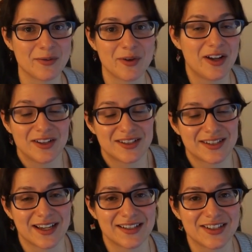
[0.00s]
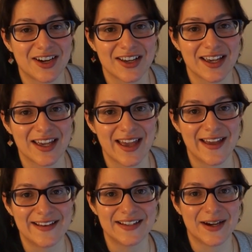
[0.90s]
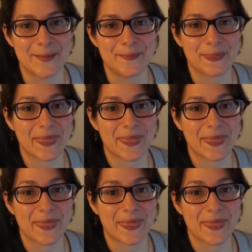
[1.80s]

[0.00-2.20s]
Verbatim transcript: we all just got to talking, and um,